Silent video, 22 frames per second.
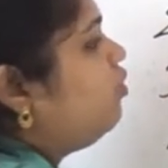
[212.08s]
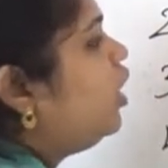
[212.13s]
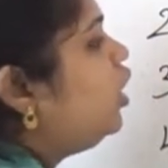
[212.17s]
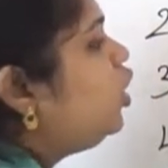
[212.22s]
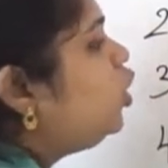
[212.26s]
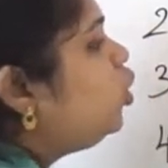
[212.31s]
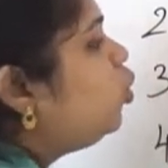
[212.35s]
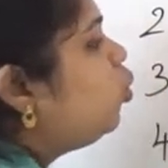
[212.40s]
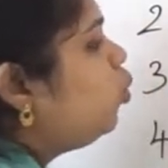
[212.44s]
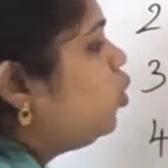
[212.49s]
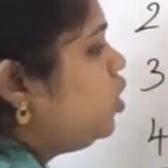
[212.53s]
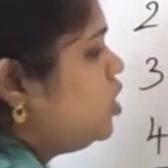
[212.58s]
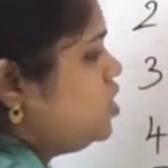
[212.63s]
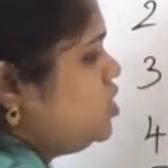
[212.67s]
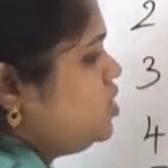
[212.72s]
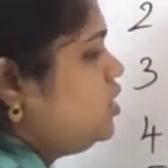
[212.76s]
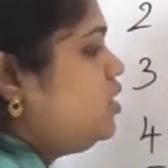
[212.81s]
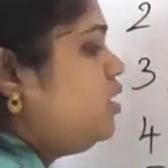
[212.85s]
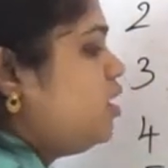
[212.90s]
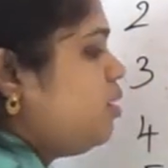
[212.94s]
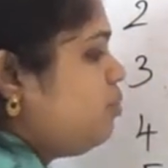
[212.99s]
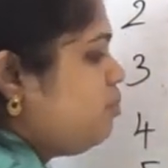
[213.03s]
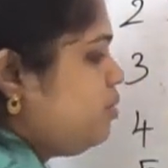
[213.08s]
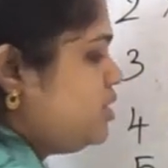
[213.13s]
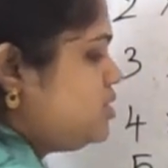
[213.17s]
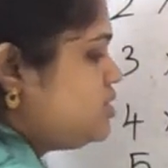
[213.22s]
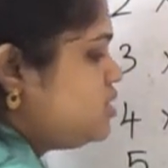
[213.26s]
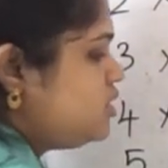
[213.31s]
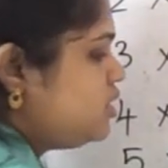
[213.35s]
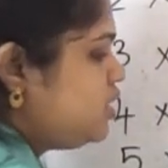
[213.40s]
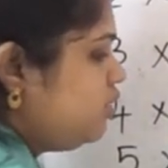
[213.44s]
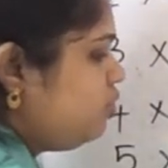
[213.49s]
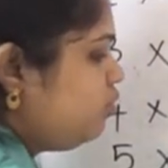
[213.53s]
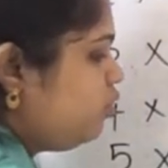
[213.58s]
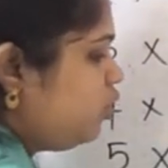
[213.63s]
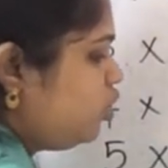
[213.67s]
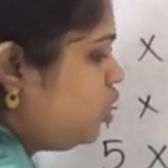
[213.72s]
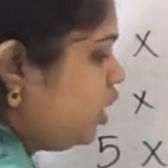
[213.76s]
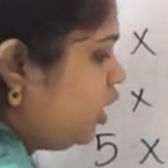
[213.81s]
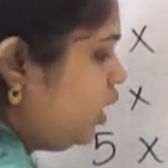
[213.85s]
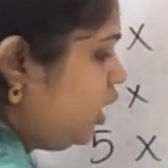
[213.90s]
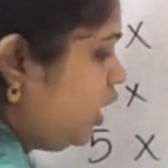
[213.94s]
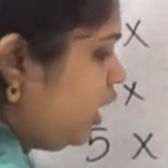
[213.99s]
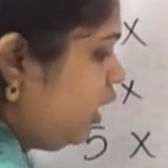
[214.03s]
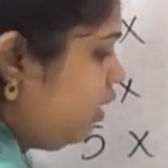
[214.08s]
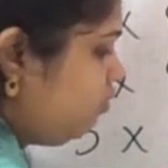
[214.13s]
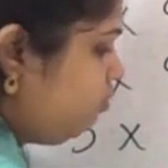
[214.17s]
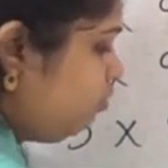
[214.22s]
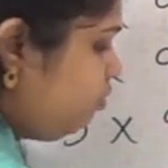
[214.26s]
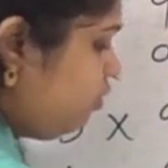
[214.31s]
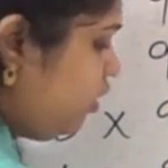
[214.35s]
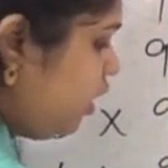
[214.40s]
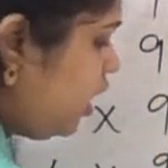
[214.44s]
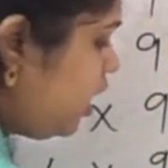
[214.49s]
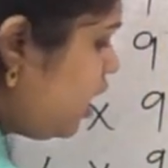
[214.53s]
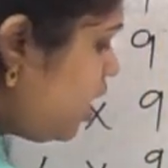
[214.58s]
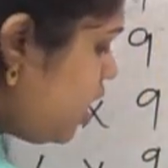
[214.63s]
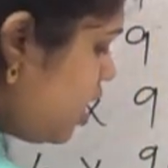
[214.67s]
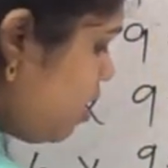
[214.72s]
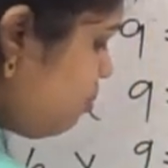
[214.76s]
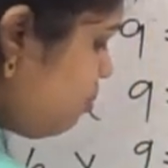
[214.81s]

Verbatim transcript: a two digit number, isn't it? We, that every